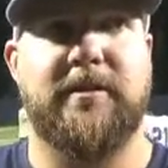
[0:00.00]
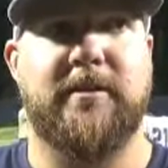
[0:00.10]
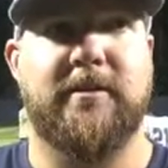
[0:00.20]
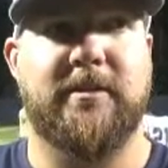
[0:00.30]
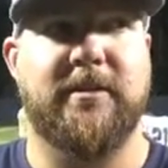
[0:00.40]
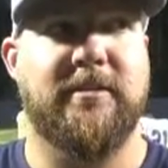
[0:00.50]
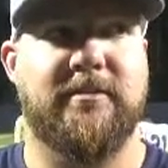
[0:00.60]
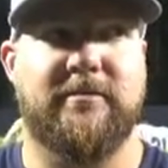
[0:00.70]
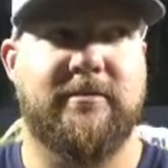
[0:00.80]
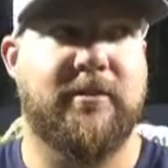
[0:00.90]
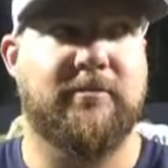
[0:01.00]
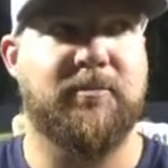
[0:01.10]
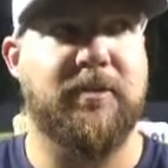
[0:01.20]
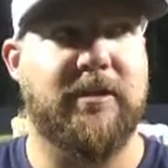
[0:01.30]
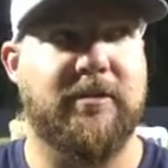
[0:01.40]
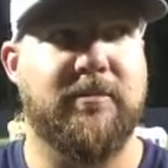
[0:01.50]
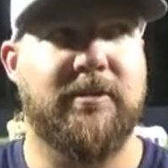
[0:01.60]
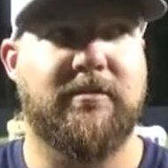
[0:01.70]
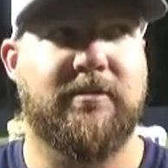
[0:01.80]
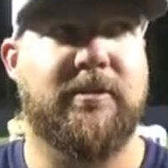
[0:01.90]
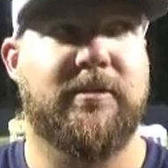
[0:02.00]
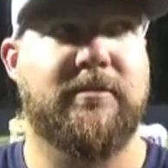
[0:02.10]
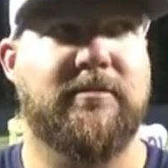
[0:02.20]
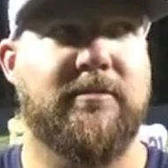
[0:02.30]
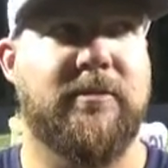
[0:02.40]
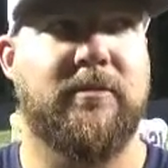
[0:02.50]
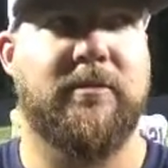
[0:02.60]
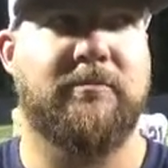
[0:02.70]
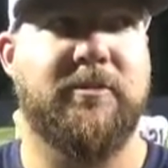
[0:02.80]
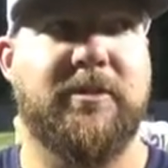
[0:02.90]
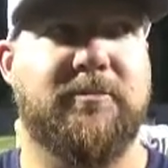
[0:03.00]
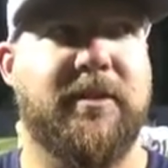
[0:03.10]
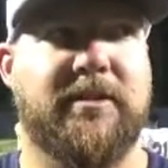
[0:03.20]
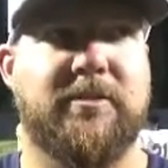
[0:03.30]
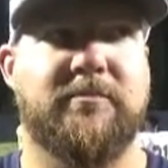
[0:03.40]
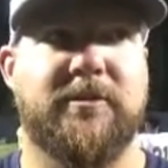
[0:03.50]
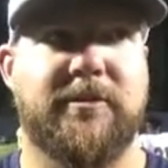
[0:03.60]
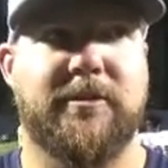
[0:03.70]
the kids, respect him, and so we expect him